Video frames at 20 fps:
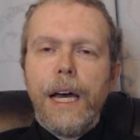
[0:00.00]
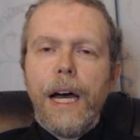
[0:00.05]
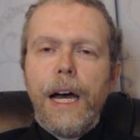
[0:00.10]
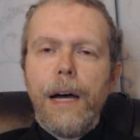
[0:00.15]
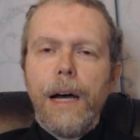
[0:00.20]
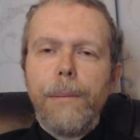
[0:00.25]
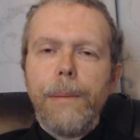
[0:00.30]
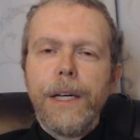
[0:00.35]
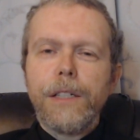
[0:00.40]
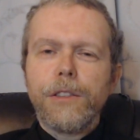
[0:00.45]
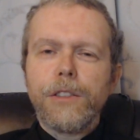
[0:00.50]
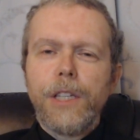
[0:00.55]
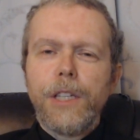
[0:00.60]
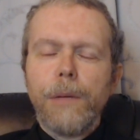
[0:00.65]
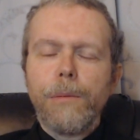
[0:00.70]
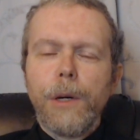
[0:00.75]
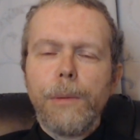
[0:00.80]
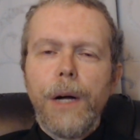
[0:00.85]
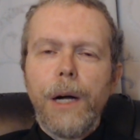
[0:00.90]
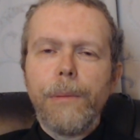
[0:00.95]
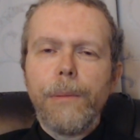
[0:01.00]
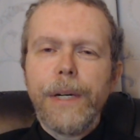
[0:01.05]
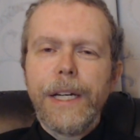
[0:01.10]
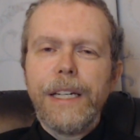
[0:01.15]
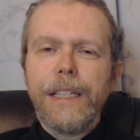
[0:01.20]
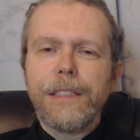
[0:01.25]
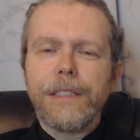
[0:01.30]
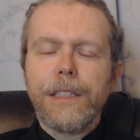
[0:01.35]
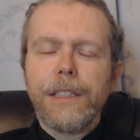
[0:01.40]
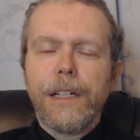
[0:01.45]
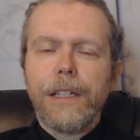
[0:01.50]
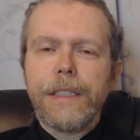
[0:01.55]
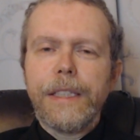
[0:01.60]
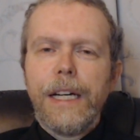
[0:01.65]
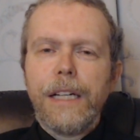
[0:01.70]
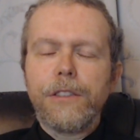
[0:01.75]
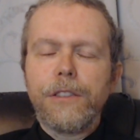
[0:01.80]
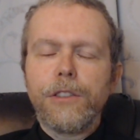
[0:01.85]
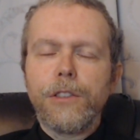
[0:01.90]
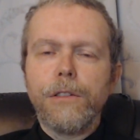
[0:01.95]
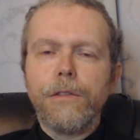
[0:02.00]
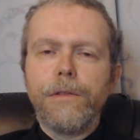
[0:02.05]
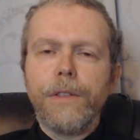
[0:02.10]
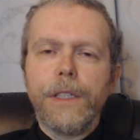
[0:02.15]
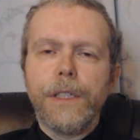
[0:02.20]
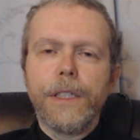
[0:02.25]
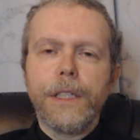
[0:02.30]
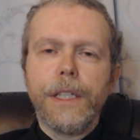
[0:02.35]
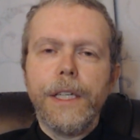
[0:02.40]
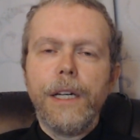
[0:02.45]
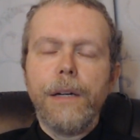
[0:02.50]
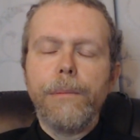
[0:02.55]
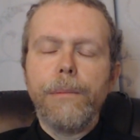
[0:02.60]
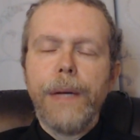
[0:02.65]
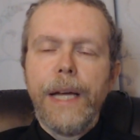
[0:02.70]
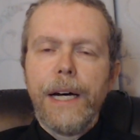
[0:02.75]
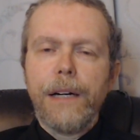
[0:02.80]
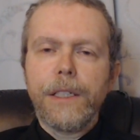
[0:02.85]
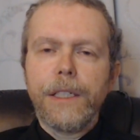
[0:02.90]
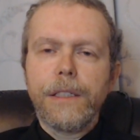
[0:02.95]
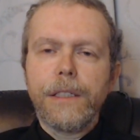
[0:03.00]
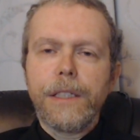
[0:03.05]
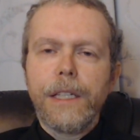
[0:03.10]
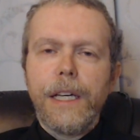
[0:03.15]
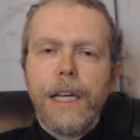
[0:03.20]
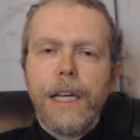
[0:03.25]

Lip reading: But some Republicans are not so finicky about it.